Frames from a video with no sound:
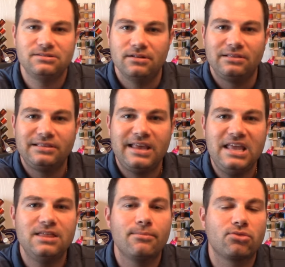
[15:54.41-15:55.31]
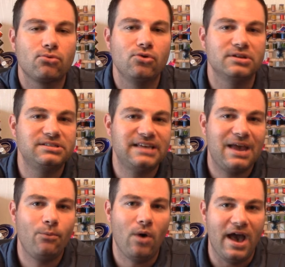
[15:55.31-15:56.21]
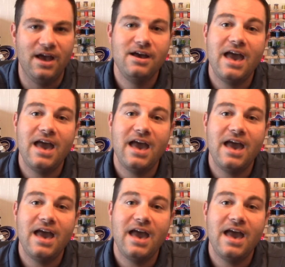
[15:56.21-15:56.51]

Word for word: lead them through the same way.